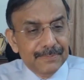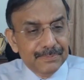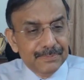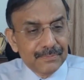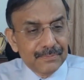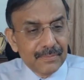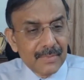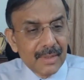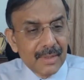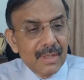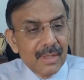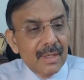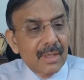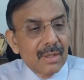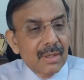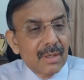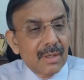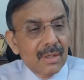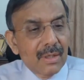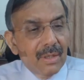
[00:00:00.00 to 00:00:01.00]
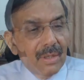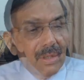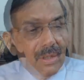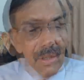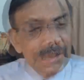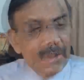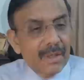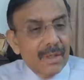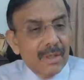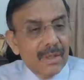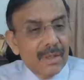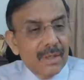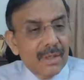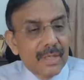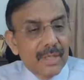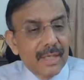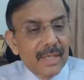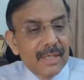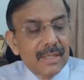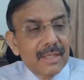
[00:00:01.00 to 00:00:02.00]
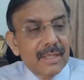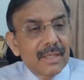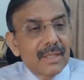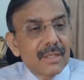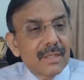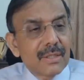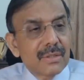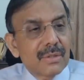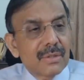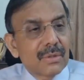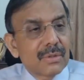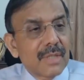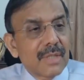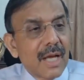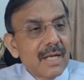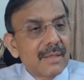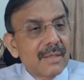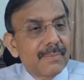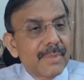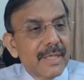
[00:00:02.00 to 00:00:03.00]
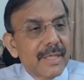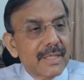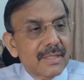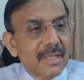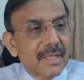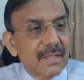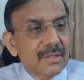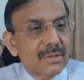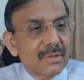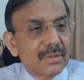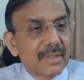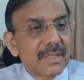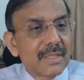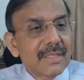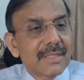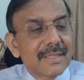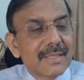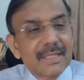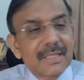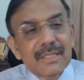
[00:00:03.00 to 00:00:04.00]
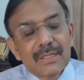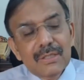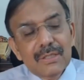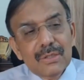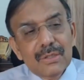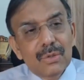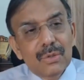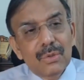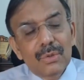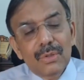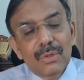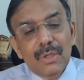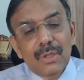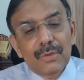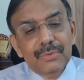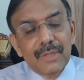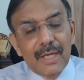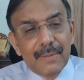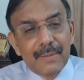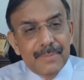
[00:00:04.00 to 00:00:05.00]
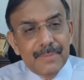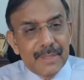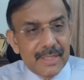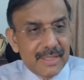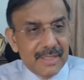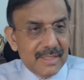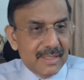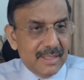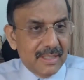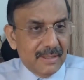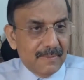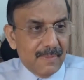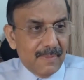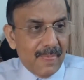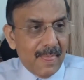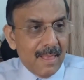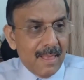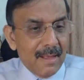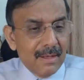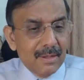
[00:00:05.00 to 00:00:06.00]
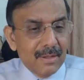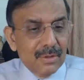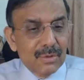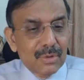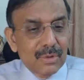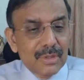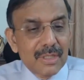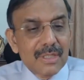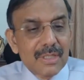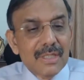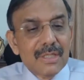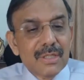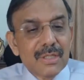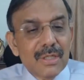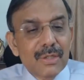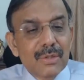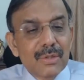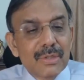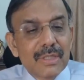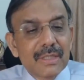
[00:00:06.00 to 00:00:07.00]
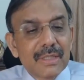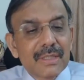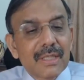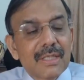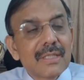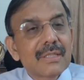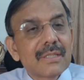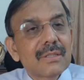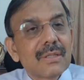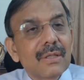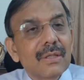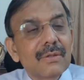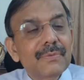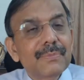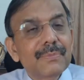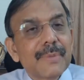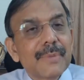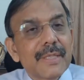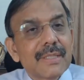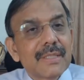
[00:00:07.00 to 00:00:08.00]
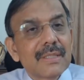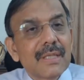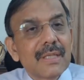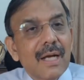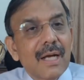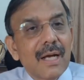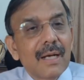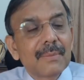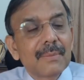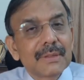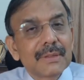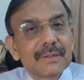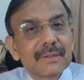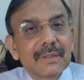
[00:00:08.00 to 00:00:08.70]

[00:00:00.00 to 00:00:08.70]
Okay, so that brings us to the 6th goal of the IPSG. So this is reducing the risk of patient harm resulting from falls.